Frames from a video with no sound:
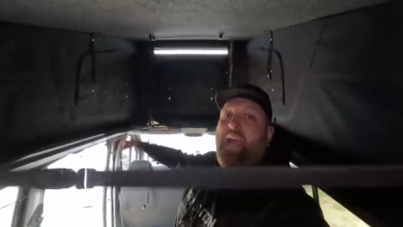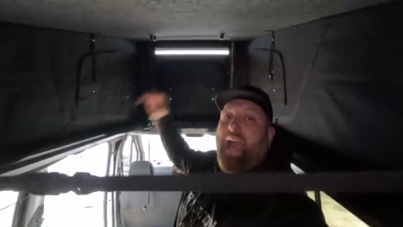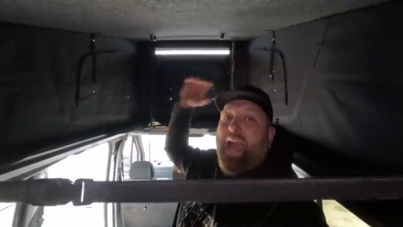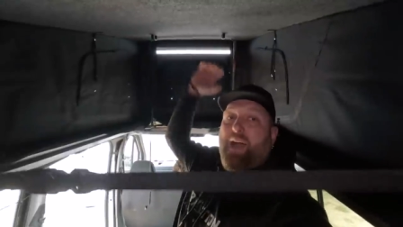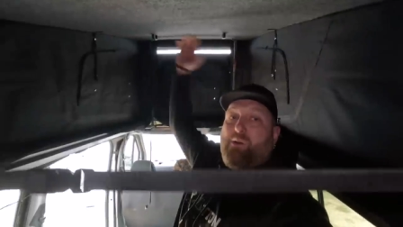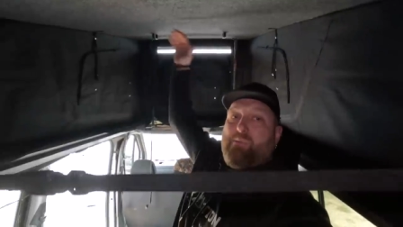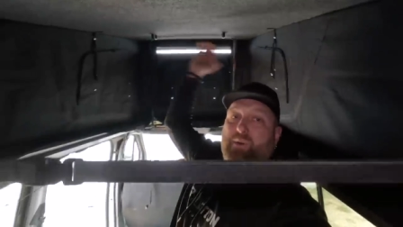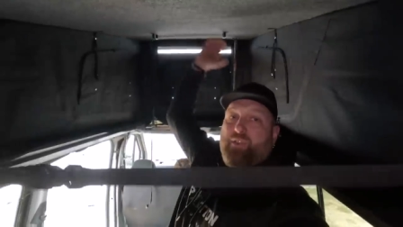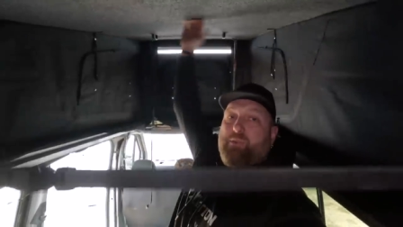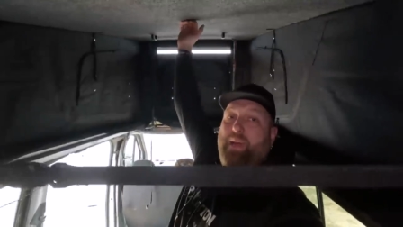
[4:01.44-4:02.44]
how
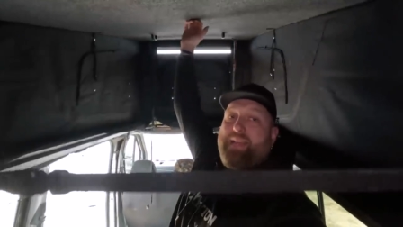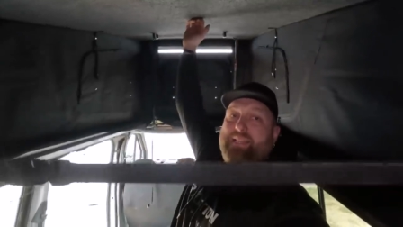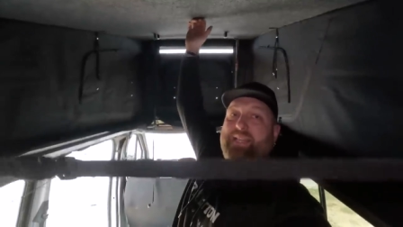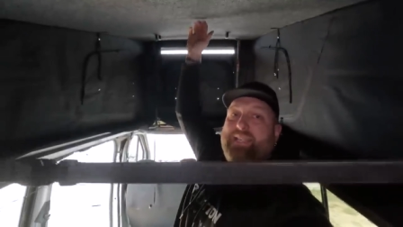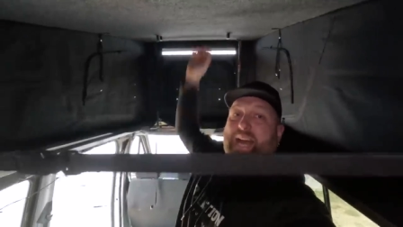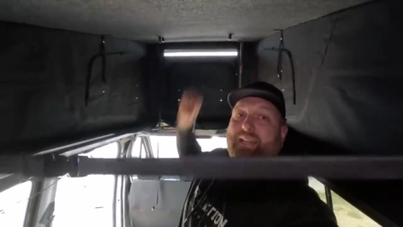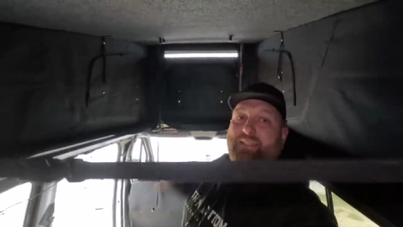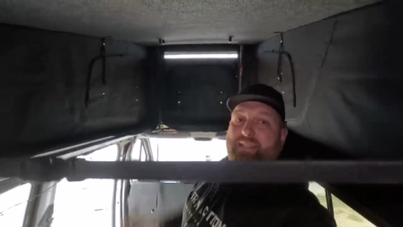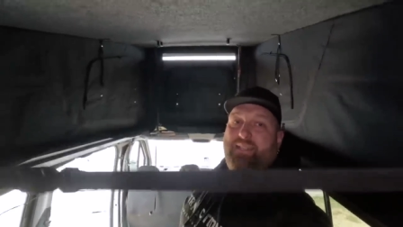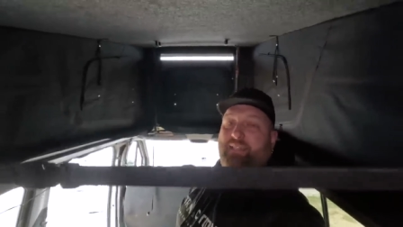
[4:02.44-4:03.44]
much space this
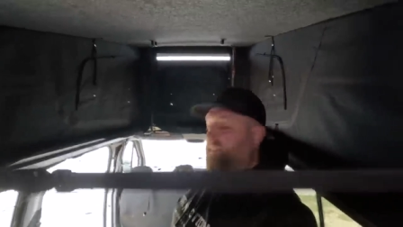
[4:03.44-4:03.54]
adds.